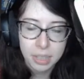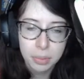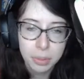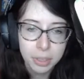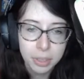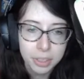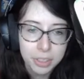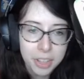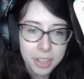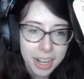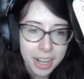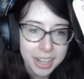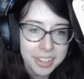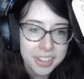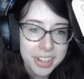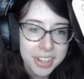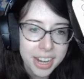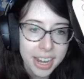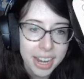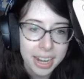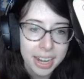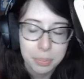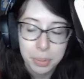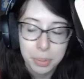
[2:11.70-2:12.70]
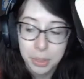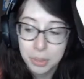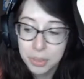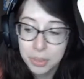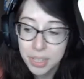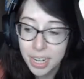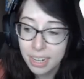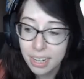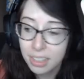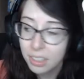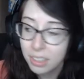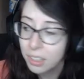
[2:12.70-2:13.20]
will not die.
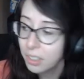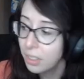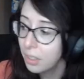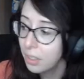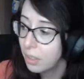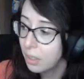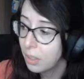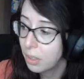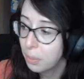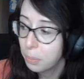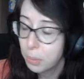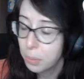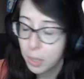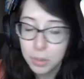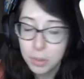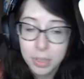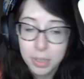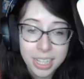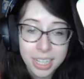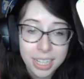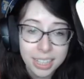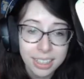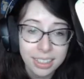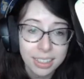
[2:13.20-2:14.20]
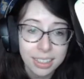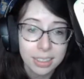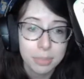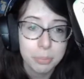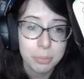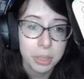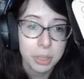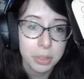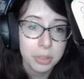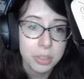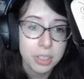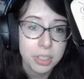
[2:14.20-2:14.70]
Brotato or Brotean?
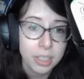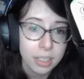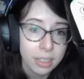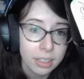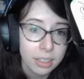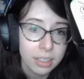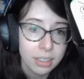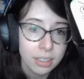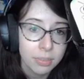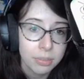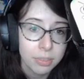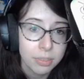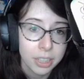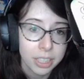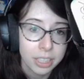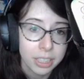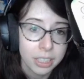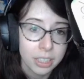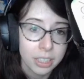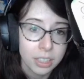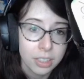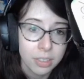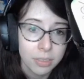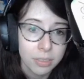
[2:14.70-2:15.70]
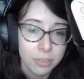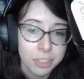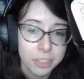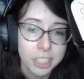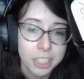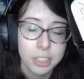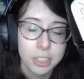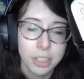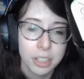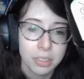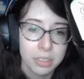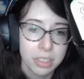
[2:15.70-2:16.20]
Brotean fucking
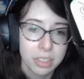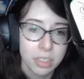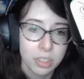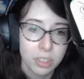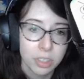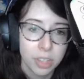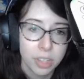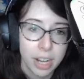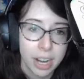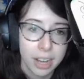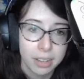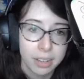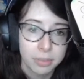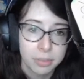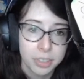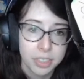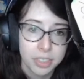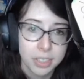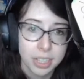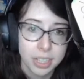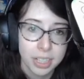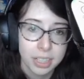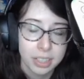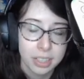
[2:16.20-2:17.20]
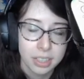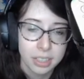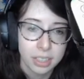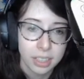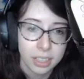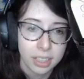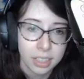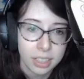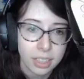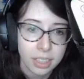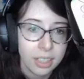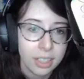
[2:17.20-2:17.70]
figured out the strap for
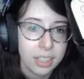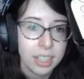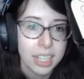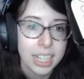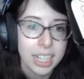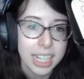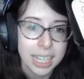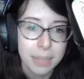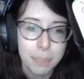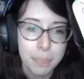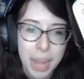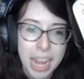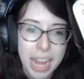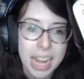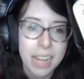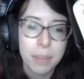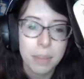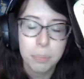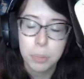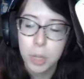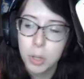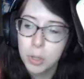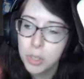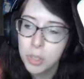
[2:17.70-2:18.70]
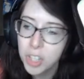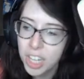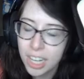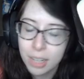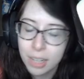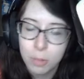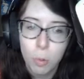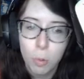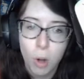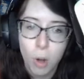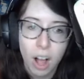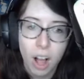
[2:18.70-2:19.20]
Scyther. He paid
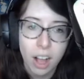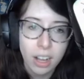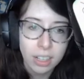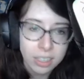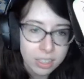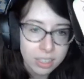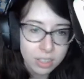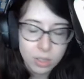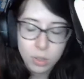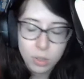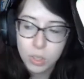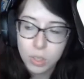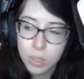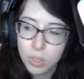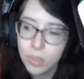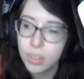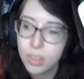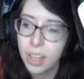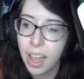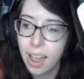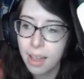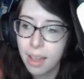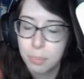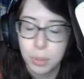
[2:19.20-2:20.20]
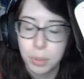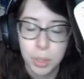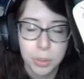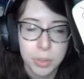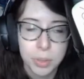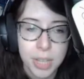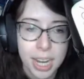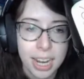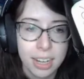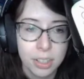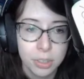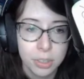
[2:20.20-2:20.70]
Brotean walked so that
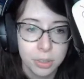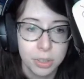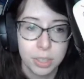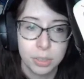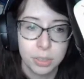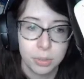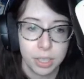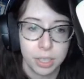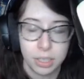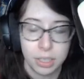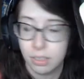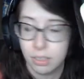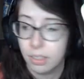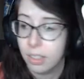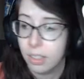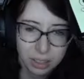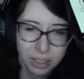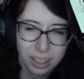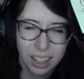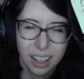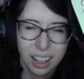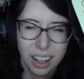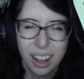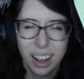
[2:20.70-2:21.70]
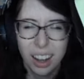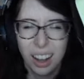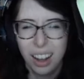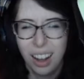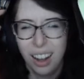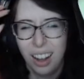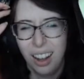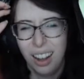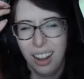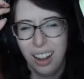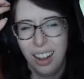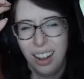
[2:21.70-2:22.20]
Brotato could run.
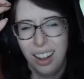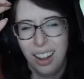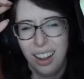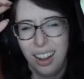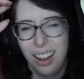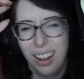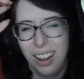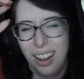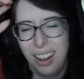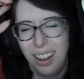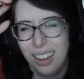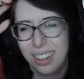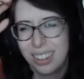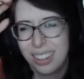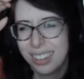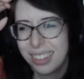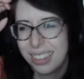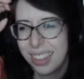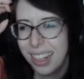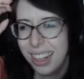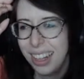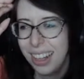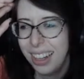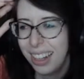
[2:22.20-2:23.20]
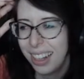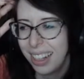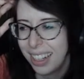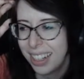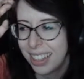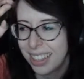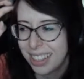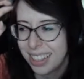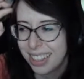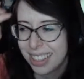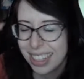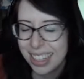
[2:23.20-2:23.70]
Oh,
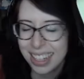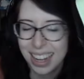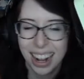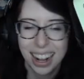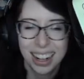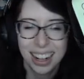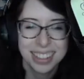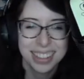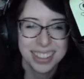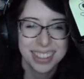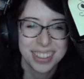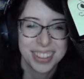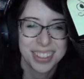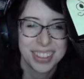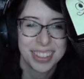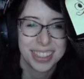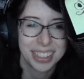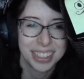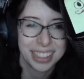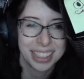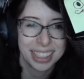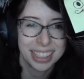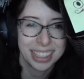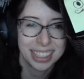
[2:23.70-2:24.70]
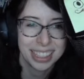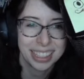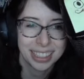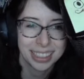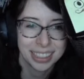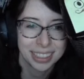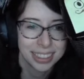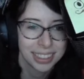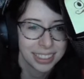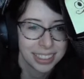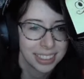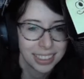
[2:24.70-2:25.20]
guys, he has
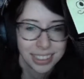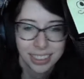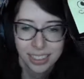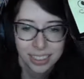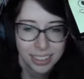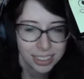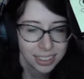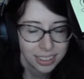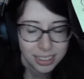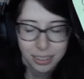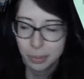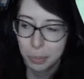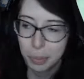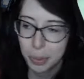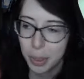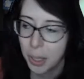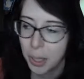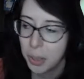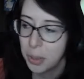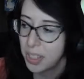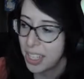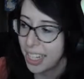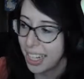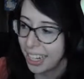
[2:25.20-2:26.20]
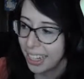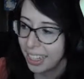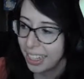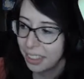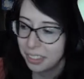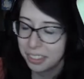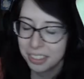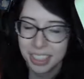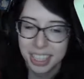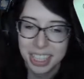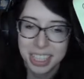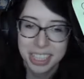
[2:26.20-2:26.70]
sturdy. Protein
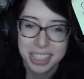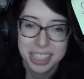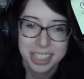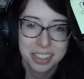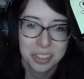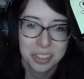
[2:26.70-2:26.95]
reign